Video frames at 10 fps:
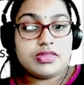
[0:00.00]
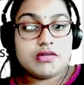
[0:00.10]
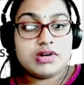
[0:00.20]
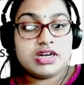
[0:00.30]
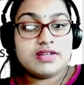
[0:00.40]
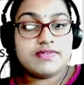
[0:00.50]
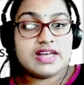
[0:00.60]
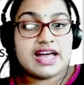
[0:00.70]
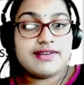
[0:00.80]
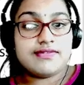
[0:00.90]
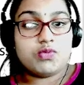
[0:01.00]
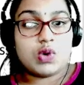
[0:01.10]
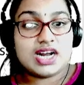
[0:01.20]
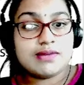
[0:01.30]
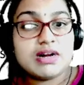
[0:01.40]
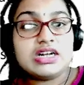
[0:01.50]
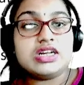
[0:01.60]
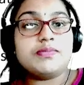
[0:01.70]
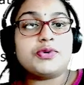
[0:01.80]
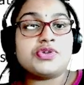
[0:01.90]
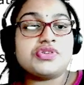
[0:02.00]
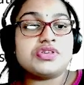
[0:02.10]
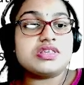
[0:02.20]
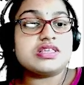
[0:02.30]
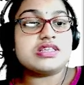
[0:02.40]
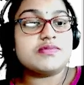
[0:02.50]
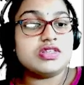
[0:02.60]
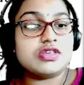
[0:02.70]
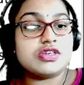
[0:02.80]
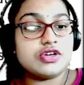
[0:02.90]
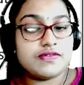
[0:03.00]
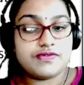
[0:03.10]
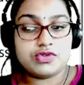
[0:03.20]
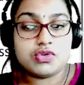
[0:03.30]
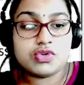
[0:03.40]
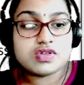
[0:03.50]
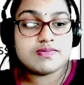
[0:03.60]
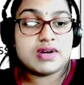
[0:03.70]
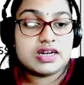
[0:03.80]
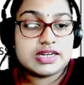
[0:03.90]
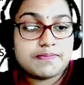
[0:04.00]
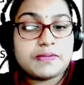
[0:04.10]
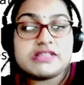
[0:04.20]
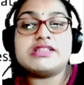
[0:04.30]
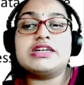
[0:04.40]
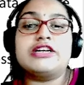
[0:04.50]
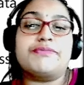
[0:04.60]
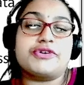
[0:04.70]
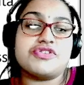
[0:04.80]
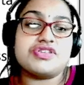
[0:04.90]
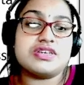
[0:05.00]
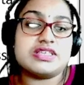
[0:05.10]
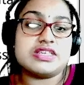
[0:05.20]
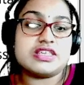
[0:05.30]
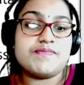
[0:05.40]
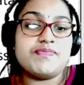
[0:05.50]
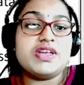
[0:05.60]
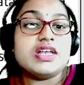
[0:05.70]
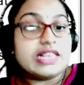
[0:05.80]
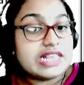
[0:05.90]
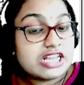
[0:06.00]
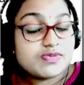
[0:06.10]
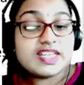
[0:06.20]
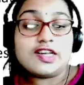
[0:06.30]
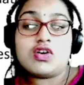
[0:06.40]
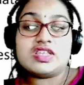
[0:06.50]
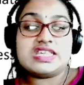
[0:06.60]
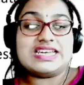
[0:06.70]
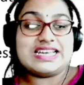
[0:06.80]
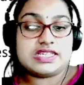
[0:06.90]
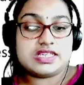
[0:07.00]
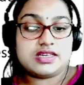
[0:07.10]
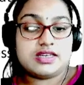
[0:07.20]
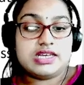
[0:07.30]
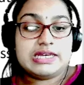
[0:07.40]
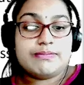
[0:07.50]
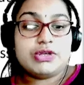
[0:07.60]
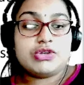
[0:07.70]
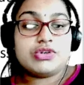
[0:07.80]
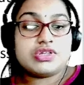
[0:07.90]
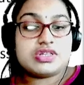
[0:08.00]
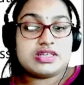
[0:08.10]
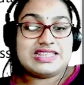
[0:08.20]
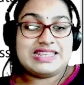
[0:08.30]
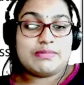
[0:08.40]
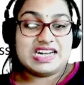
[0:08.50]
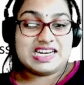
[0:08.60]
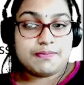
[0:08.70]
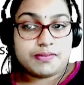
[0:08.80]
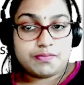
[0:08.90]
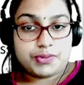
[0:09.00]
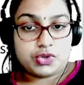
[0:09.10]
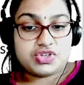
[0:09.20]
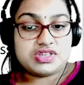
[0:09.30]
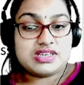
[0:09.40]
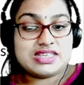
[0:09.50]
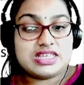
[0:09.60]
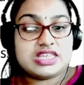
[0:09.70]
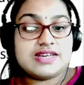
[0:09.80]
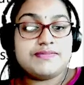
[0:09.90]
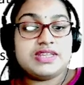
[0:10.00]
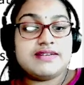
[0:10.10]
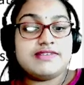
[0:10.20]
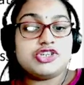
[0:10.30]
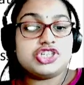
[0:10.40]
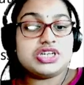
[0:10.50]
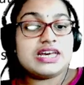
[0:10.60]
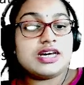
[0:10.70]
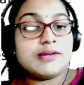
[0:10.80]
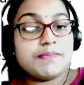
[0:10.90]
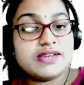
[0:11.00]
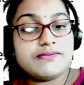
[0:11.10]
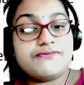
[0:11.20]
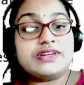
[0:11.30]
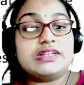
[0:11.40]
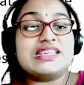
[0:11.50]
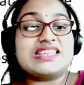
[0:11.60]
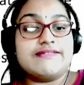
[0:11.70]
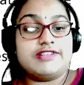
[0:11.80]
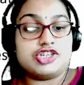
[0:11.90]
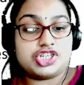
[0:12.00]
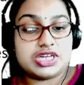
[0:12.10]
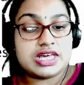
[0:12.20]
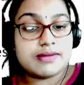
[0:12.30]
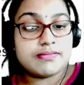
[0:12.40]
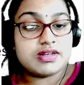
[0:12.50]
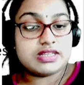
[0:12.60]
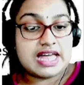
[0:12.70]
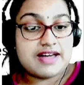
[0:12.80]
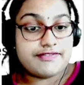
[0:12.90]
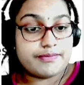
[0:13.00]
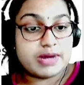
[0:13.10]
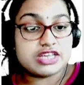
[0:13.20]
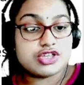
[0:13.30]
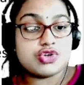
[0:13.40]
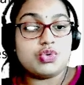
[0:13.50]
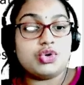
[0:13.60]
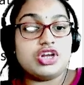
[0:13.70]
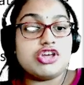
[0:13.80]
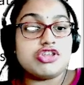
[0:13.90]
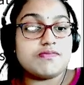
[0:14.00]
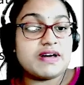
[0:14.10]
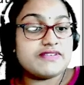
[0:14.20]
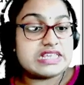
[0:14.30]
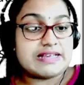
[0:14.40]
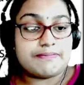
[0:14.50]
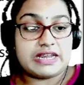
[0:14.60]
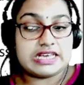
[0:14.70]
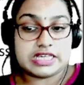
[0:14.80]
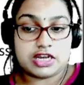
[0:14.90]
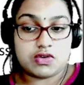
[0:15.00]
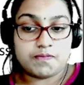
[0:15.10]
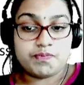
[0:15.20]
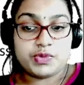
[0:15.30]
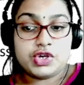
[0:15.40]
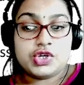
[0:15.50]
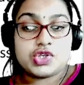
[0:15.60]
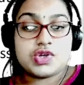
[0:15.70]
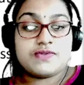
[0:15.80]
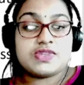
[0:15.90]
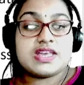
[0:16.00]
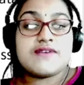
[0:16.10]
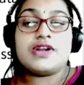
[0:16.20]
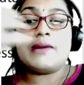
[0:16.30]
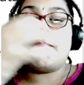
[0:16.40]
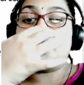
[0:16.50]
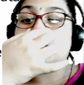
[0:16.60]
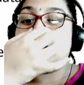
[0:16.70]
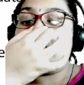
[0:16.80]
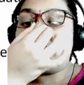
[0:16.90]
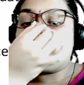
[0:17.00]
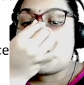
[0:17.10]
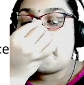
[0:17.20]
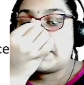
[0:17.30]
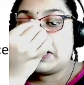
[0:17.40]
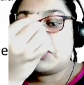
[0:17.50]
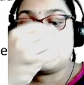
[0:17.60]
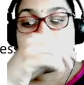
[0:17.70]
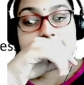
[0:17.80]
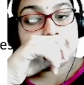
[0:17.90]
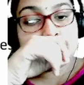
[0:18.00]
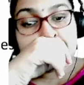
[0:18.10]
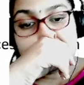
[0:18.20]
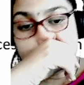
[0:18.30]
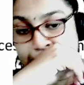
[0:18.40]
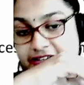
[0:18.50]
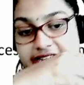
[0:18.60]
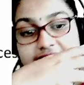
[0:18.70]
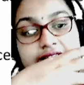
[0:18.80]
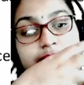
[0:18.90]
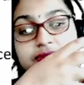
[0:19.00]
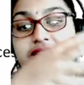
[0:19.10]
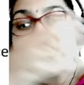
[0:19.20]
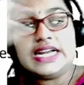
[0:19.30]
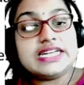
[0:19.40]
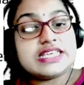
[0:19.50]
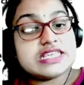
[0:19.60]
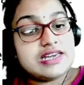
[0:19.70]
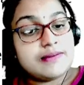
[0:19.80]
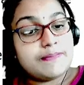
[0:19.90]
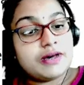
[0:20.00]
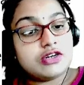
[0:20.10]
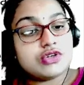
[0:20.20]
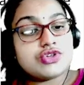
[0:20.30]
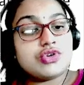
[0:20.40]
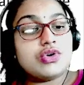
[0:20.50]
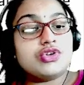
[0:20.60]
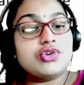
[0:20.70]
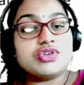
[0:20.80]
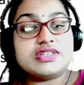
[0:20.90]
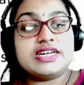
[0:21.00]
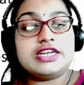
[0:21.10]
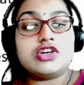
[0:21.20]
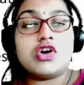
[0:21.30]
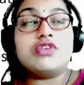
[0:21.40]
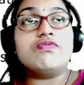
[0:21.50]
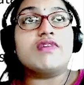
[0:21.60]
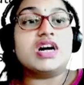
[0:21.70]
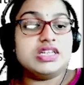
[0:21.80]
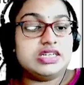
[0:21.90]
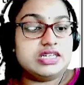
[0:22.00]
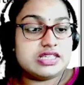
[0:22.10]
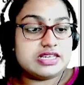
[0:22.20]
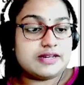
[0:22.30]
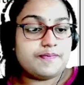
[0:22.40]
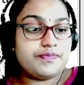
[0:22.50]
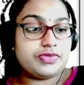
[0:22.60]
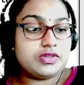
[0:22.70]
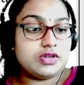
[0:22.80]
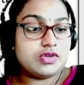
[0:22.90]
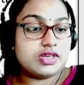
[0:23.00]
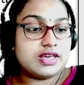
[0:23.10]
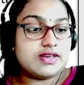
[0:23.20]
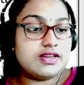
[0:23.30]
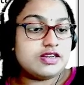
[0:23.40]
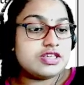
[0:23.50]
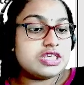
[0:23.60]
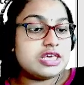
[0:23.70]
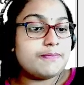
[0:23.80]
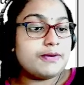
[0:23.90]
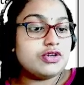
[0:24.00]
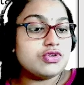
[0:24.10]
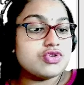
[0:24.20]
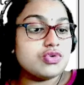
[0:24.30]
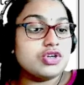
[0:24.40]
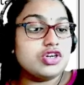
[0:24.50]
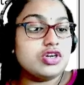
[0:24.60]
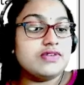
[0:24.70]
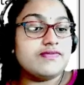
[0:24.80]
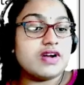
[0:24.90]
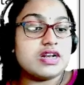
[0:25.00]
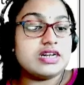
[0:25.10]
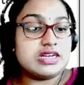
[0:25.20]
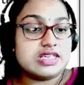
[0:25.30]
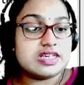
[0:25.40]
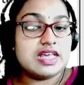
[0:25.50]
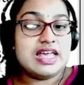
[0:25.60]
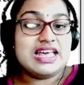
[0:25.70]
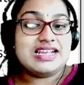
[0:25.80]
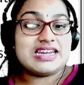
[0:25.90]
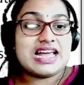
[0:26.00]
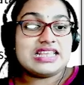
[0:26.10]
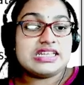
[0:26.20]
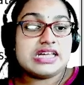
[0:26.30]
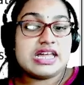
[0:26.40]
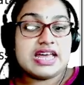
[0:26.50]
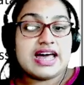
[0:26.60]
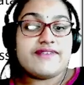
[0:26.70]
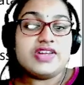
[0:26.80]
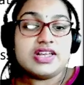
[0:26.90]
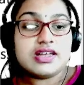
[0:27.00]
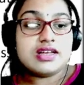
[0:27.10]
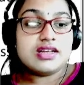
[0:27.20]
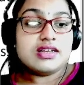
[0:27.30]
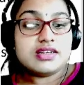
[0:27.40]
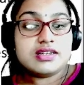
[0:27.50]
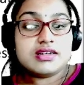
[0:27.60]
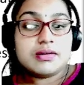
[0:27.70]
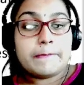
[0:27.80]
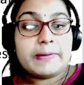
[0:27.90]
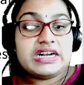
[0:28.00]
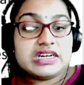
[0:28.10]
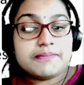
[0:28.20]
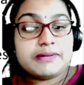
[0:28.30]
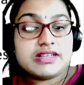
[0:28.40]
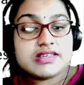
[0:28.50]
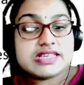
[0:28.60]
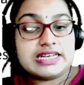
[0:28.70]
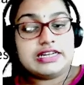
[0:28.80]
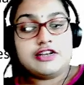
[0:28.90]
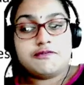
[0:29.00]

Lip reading: But if we have one multiprocessor system instead of those multiple single processor system, that will cost less, because the multiprocessor system, they will share peripherals, they will share, they have mass storage, power supplies and all. So if several programs operate on the same set of data, it is cheaper to store those data on one disk. Okay, it is cheaper to store it in one disk rather than having multiple single